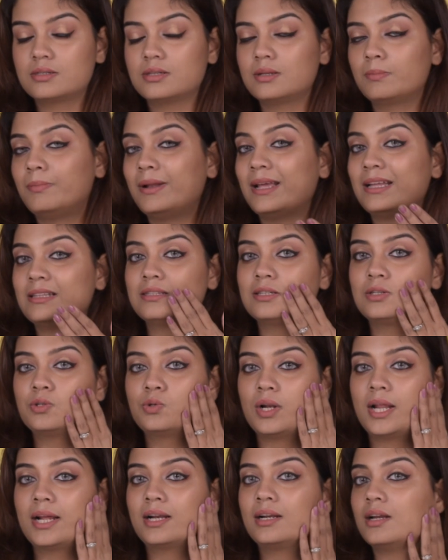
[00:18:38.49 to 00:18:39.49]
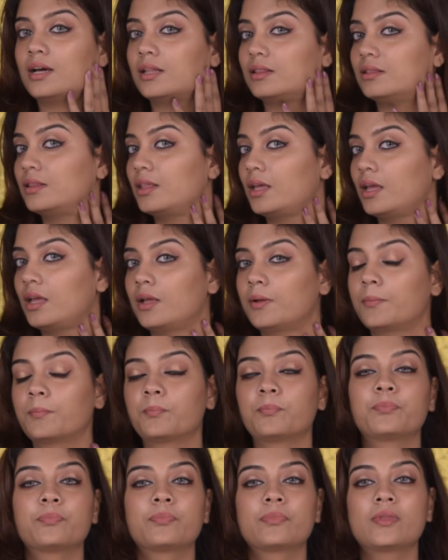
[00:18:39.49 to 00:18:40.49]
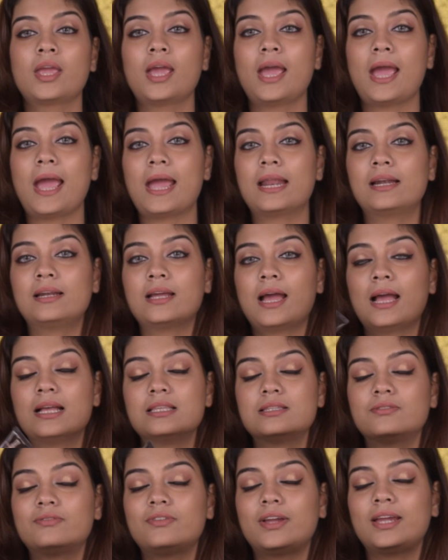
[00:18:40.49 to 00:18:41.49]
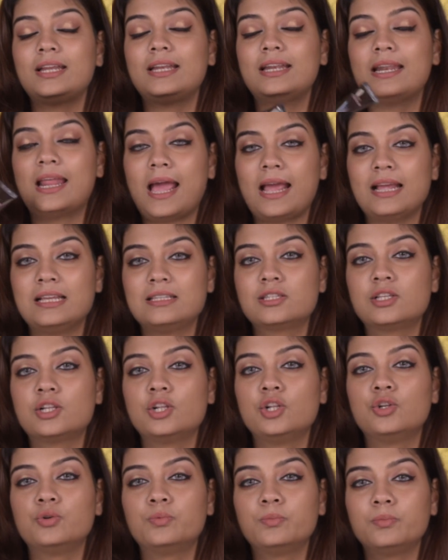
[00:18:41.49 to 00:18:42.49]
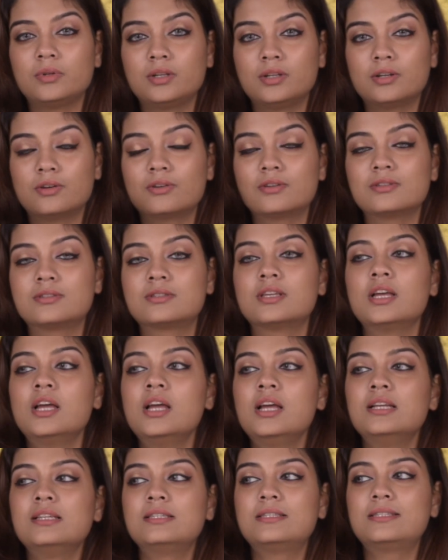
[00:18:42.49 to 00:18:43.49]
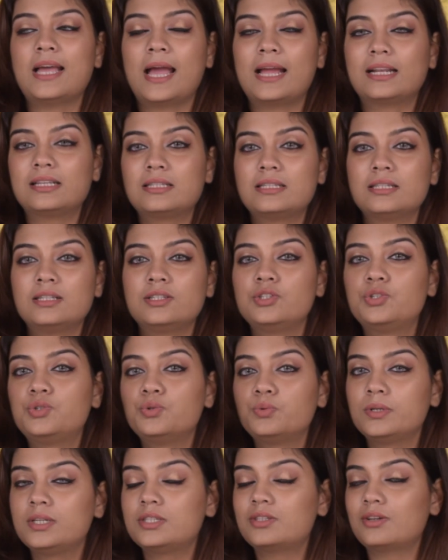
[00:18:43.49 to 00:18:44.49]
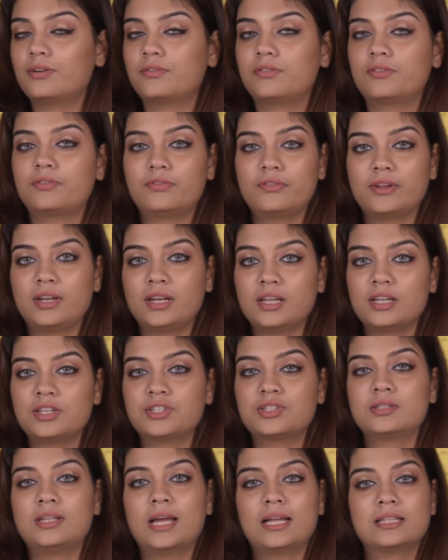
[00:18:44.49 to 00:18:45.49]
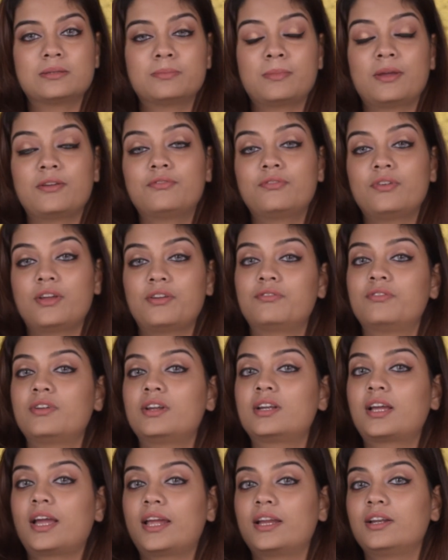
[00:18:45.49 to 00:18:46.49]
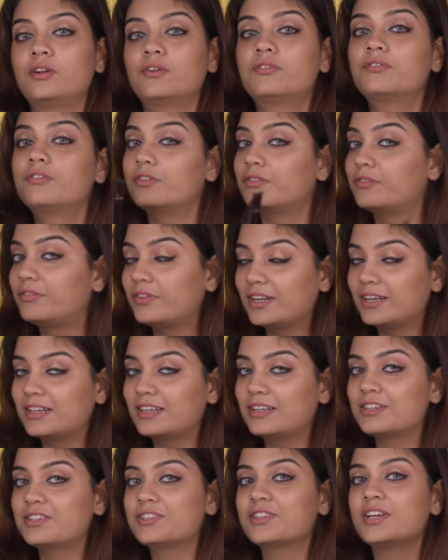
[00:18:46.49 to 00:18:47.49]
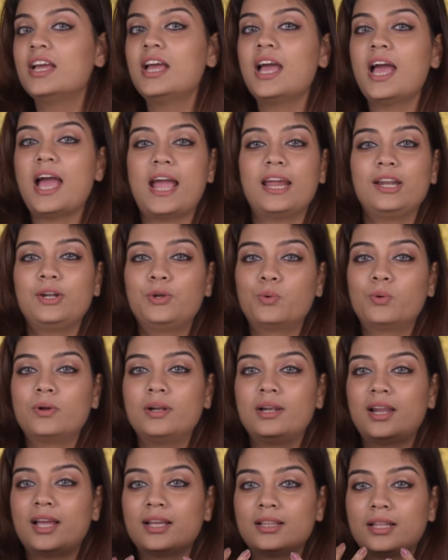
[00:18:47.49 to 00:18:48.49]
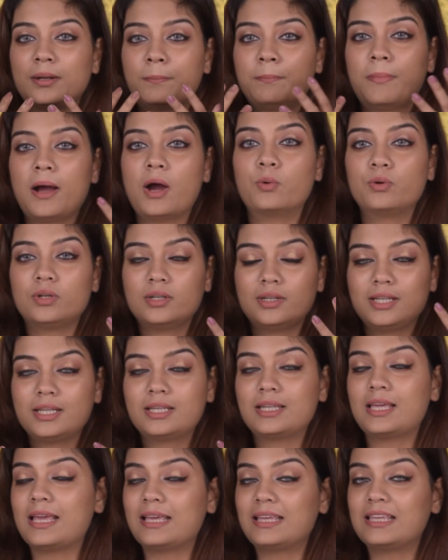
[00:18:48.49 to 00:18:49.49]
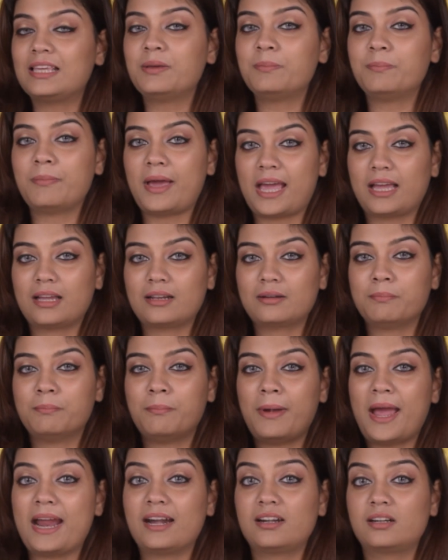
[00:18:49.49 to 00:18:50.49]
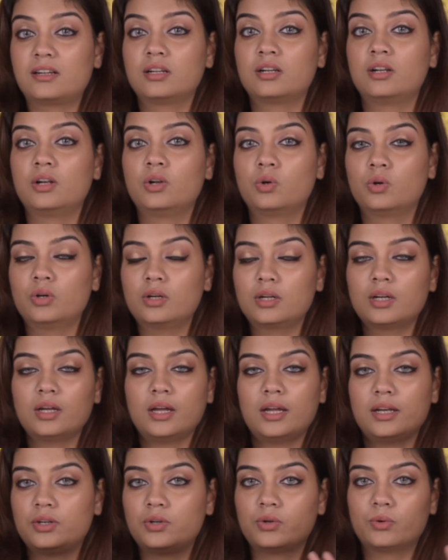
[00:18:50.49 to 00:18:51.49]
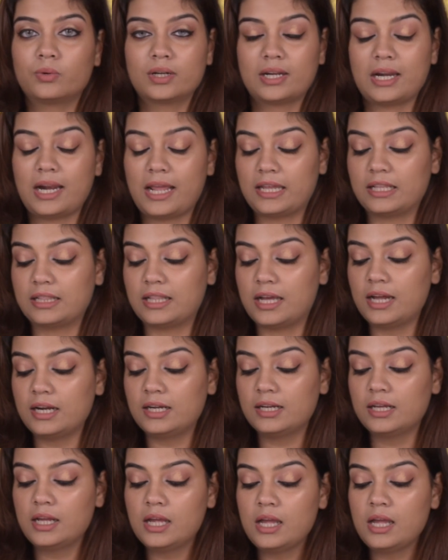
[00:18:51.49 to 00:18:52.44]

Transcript: It blends into like nothing and has a very nice luminous satin dewy sort of a finish. That's my favorite kind of a finish. I don't like that powdery cakey matte look. I don't like that.